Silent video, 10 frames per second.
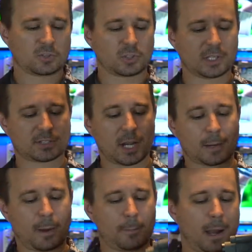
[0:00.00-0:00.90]
So let's talk
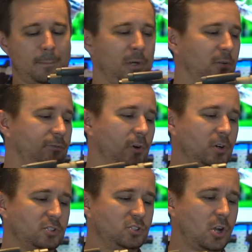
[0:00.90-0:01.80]
about my build
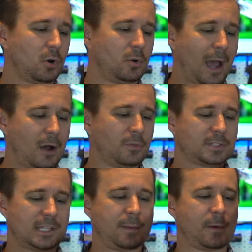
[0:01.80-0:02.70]
first. So how this
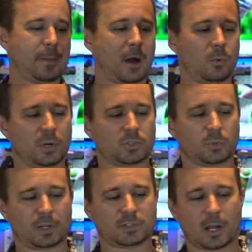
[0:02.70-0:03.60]
came about was
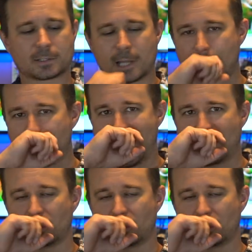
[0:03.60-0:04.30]
when I saw Type A